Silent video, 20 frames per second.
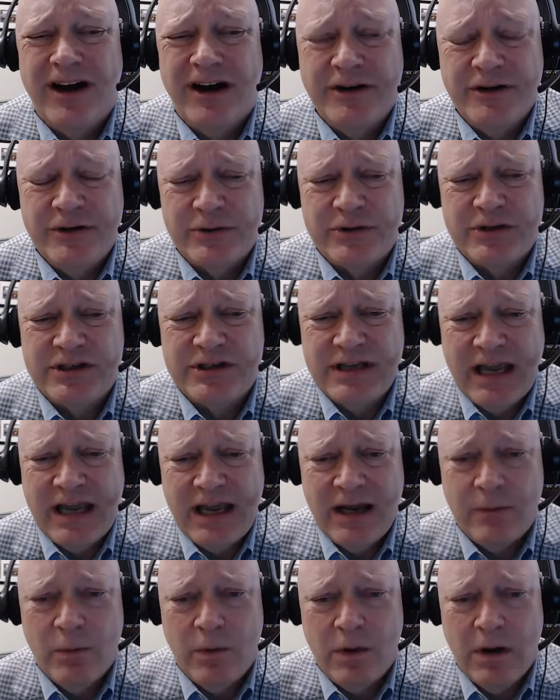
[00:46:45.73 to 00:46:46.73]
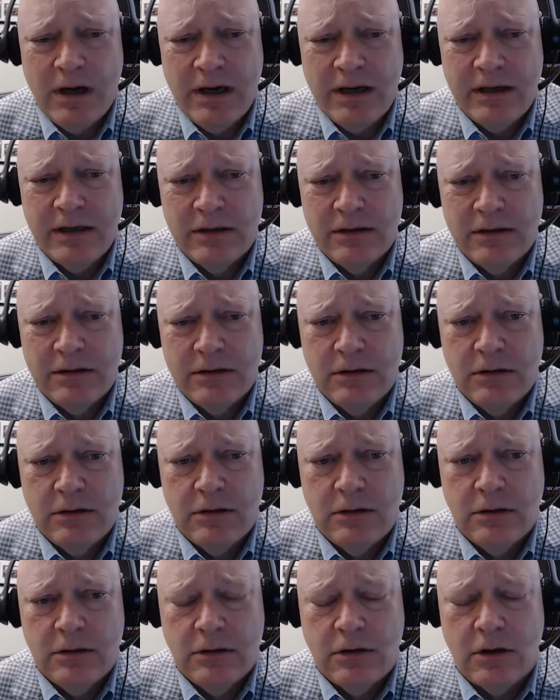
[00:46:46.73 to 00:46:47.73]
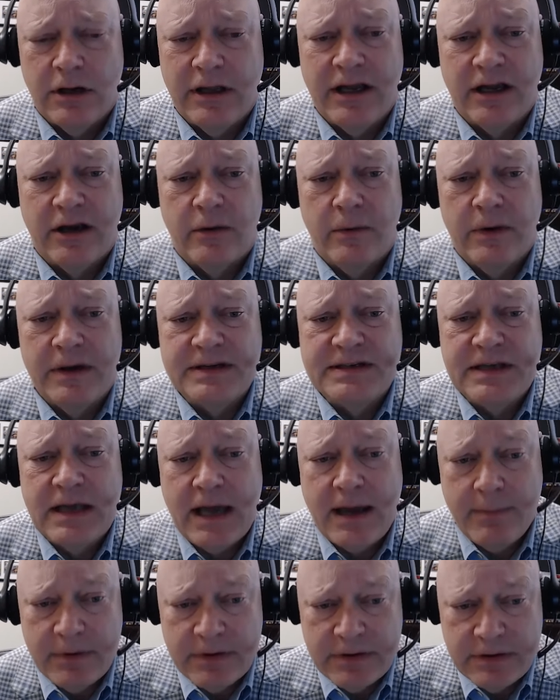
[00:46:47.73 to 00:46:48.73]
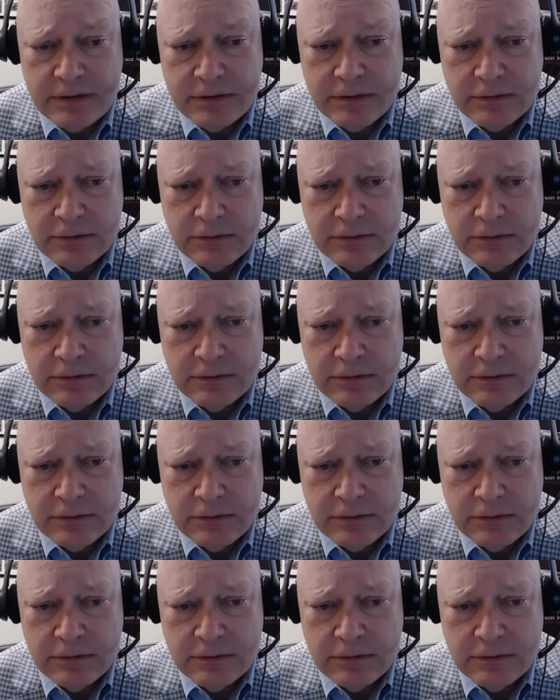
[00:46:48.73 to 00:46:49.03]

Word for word: understand why cardiac arrest happened.